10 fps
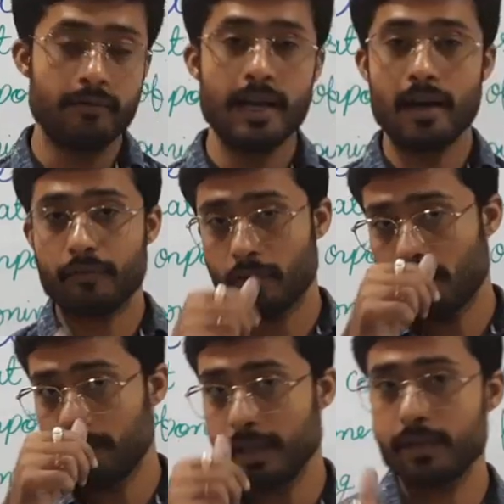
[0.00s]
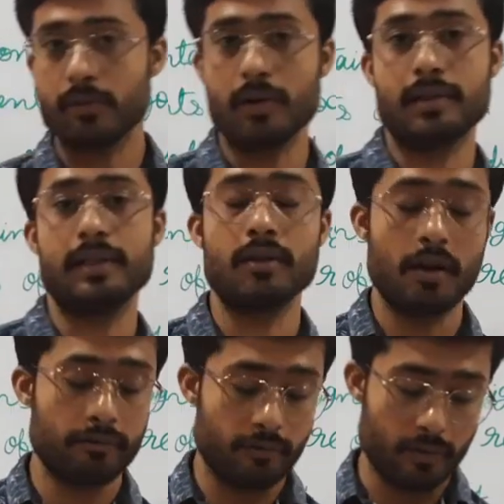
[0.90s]
where from rich sources
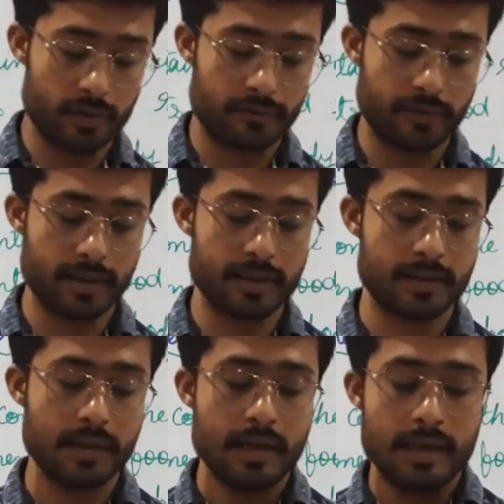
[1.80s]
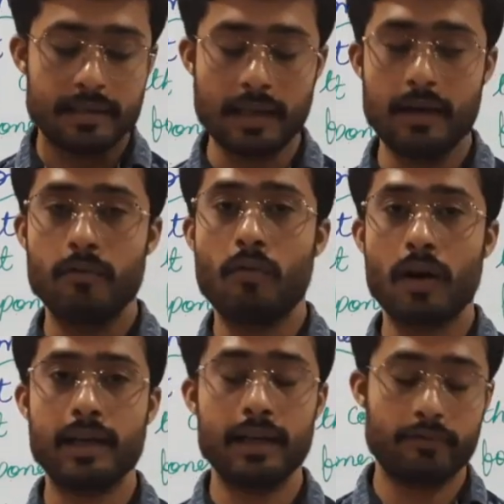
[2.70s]
of phosphorus. Then
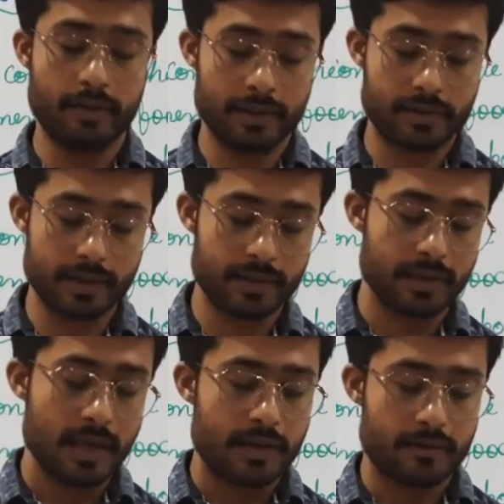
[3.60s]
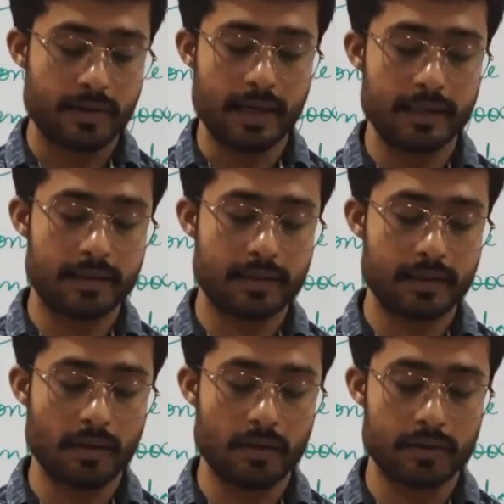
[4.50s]
what it functions:
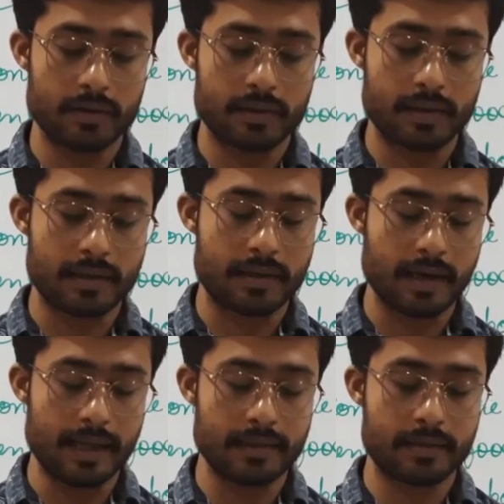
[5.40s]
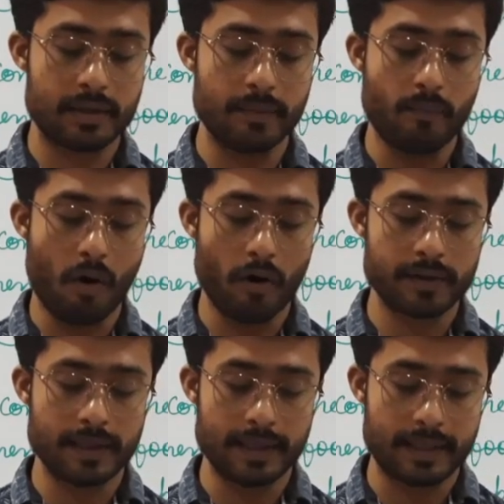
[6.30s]
strengthens the
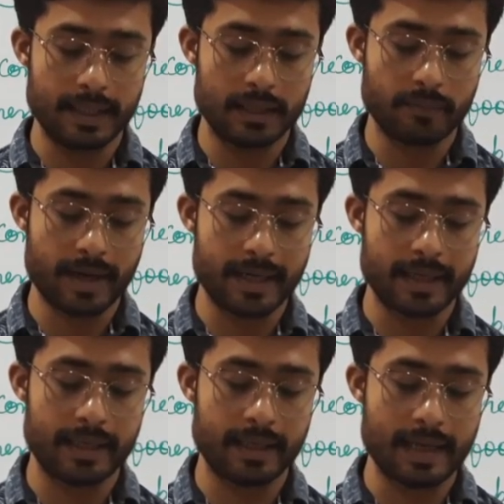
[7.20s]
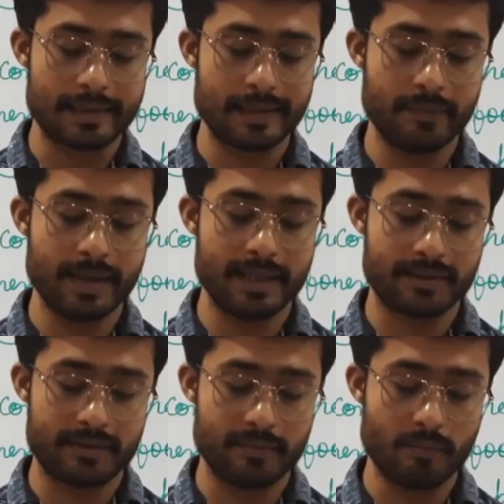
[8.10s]
bones and teeth, maintaining
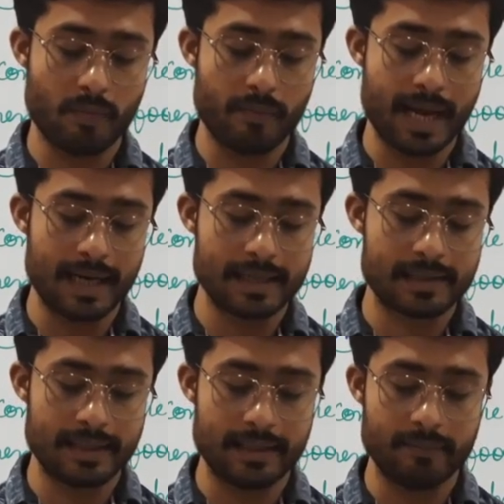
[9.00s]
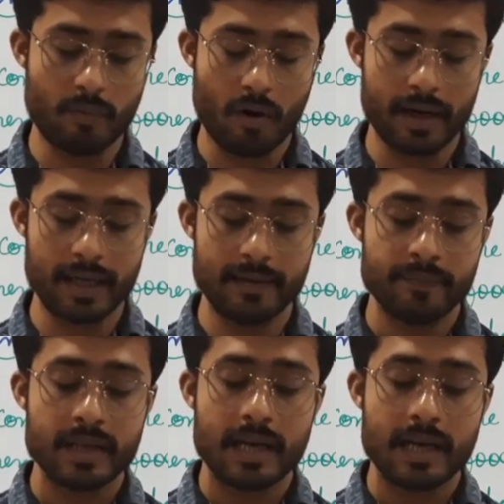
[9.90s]
acid-base balance in body,